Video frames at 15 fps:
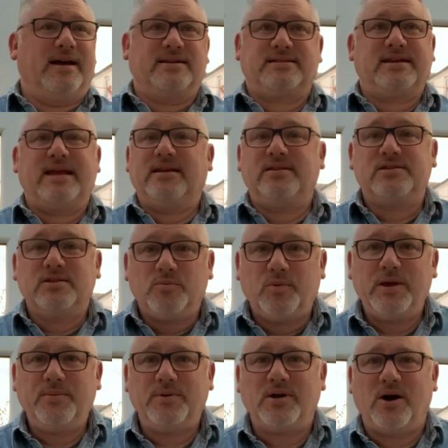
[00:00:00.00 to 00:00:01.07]
standards that
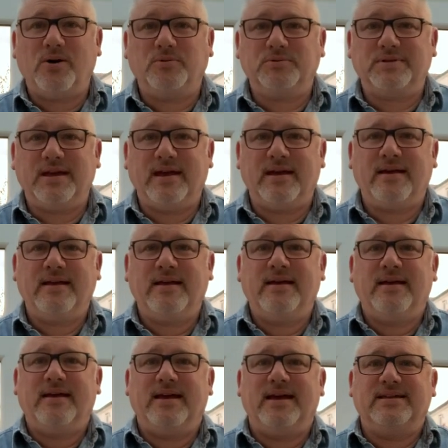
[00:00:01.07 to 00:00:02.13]
we would hold dear,
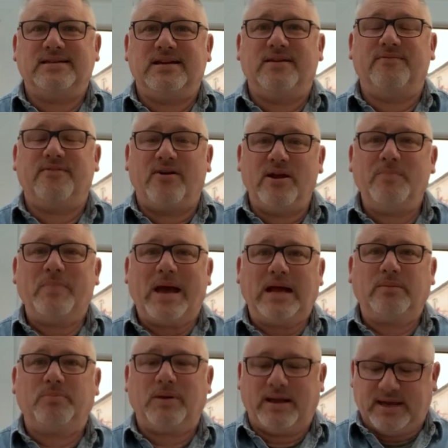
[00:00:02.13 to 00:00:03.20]
is in a very
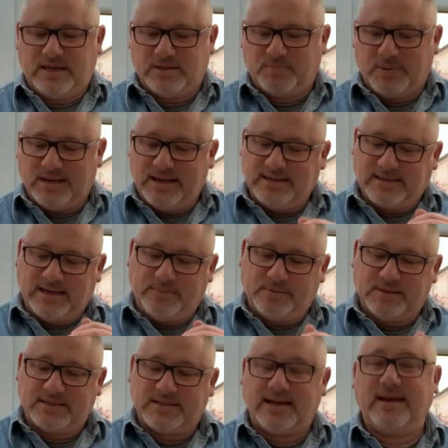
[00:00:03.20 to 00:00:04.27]
bad place. But he's able
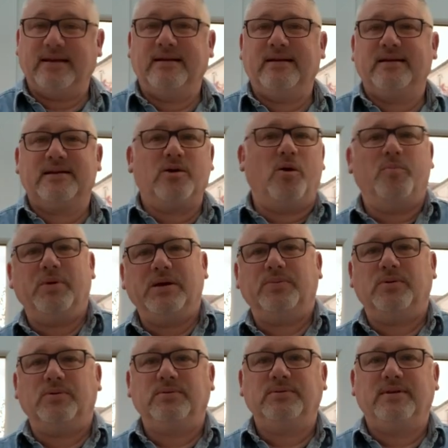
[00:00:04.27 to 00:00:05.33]
to say, come on
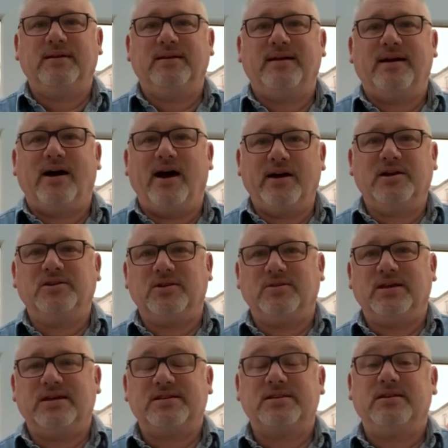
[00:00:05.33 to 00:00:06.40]
people, I can do
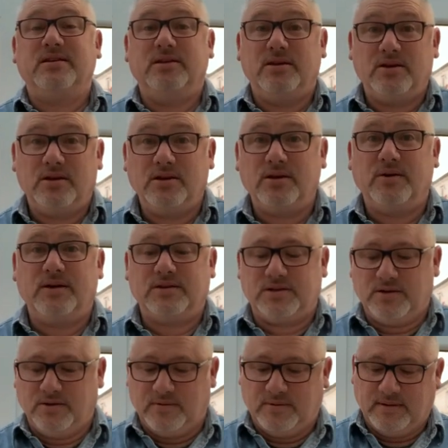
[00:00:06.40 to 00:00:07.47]
this, you can do it
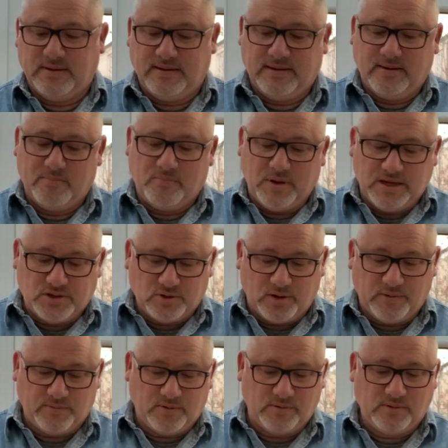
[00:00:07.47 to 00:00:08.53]
too. Be
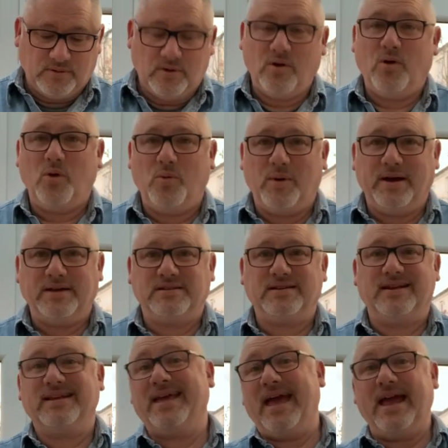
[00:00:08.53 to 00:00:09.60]
joyful always.
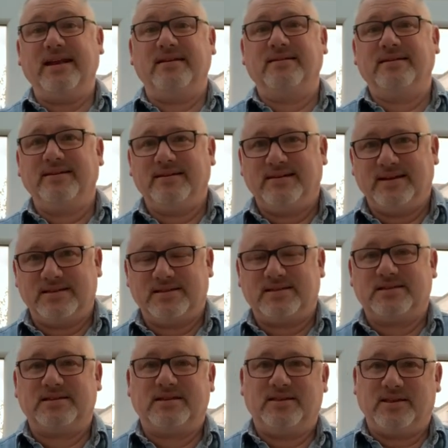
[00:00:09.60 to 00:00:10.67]
And again,
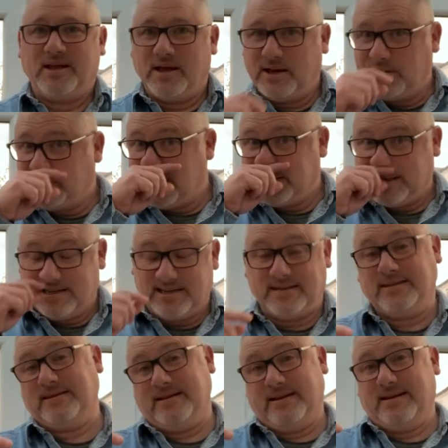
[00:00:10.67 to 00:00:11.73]
as the earlier
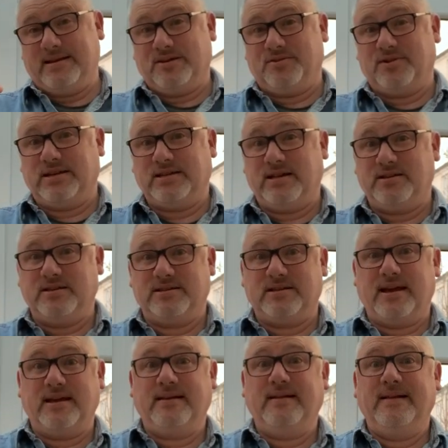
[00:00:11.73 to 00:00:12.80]
translations
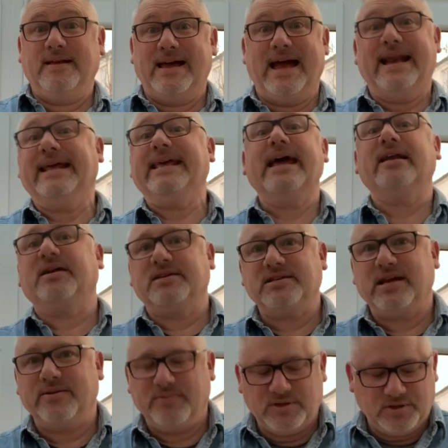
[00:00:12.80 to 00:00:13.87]
say, and again I
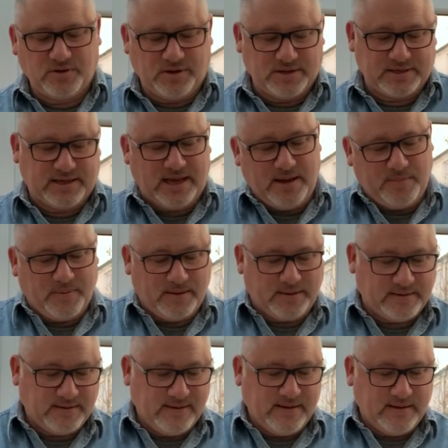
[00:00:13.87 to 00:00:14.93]
say, rejoice, keep
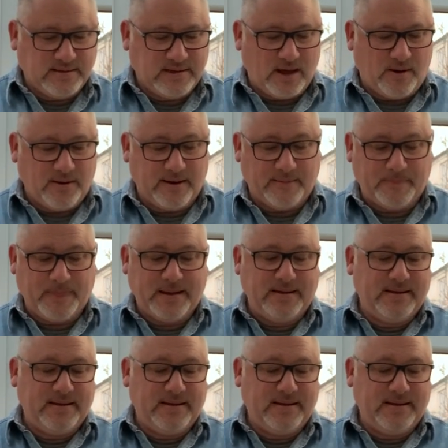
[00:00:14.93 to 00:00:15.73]
it going.